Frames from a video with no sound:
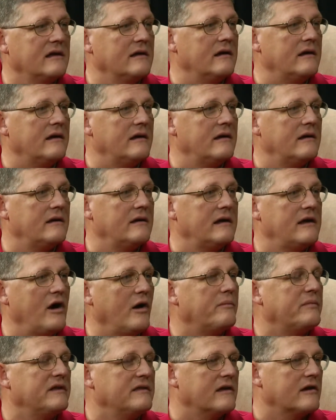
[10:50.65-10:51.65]

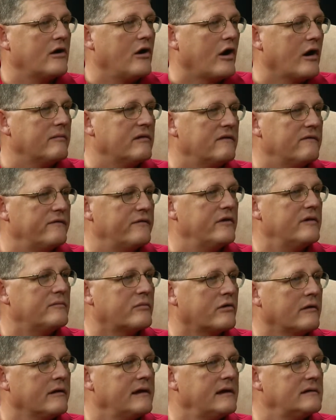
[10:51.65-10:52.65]
helping the carbon
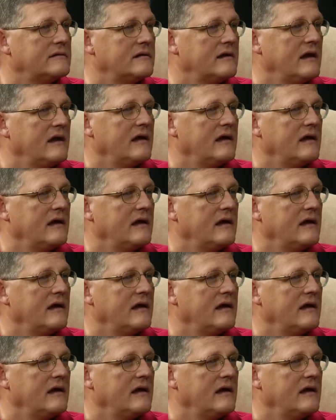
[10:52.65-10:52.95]
footprint.